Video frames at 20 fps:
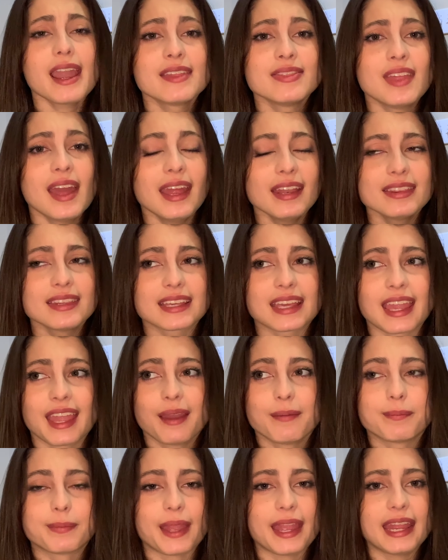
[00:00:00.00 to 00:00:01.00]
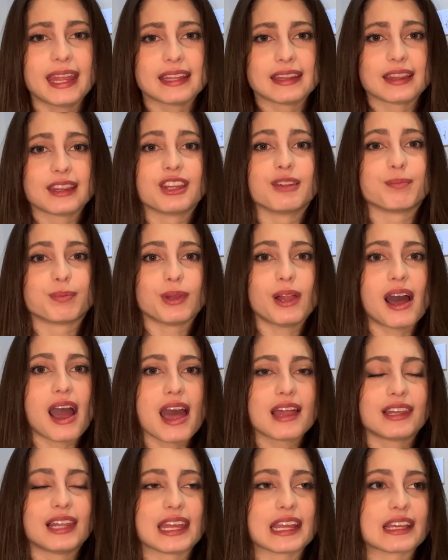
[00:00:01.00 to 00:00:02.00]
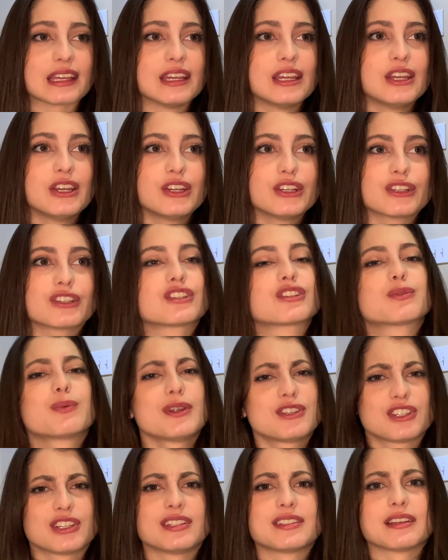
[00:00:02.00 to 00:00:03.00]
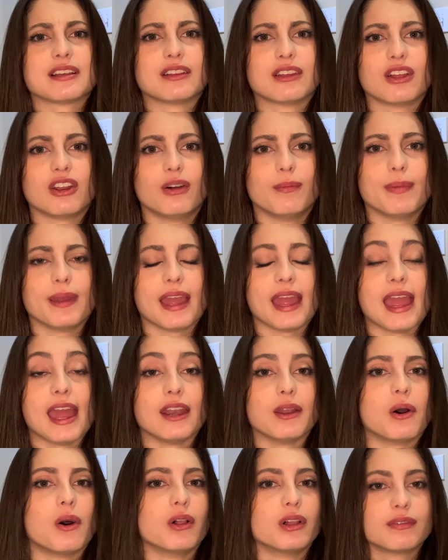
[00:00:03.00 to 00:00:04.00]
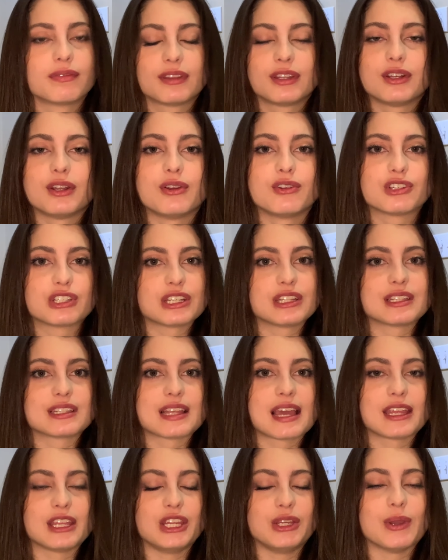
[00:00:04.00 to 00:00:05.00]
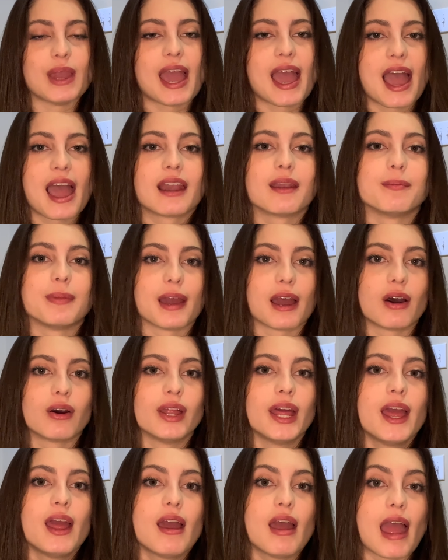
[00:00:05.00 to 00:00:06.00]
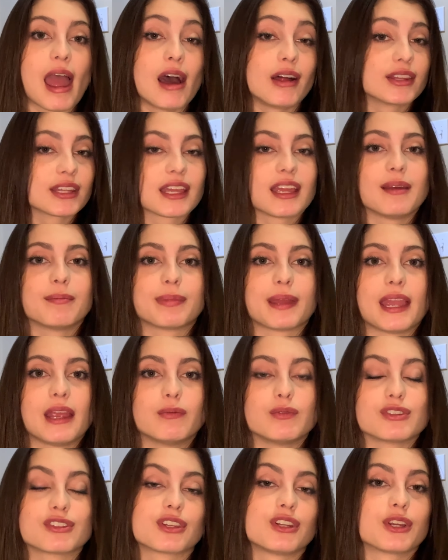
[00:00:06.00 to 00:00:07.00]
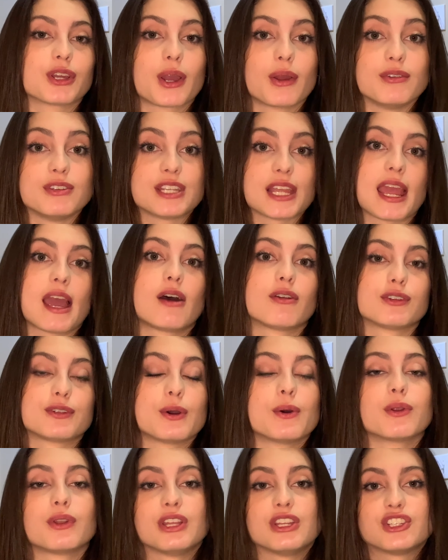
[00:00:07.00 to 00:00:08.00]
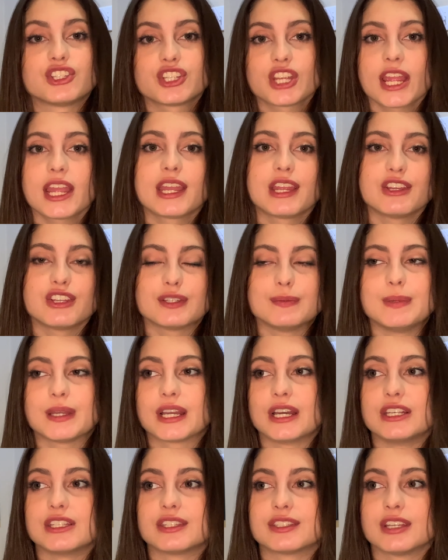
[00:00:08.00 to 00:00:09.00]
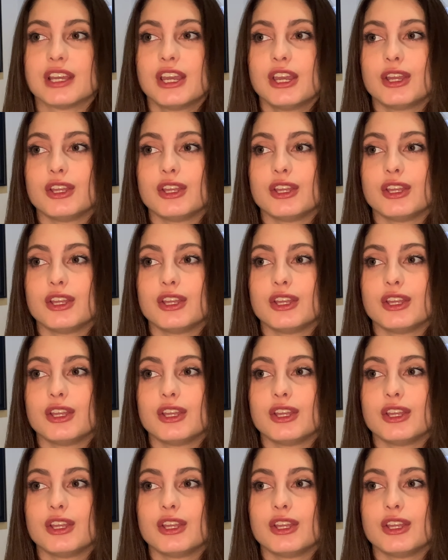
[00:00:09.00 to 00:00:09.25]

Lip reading: And then the campaign, the plot like switches a little bit, and all of the notions that you had about how the campaign was going to go down totally changed, because